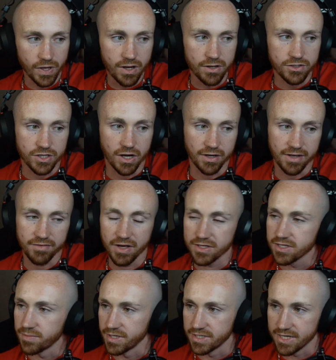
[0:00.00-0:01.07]
So I'll give y'all
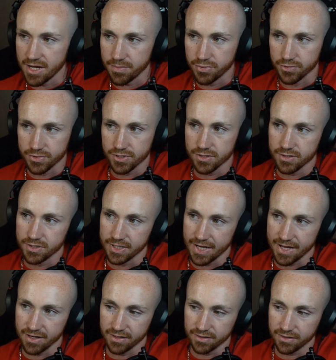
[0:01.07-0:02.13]
some examples to
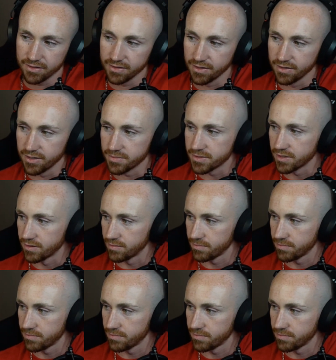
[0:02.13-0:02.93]
kind of clear it up some.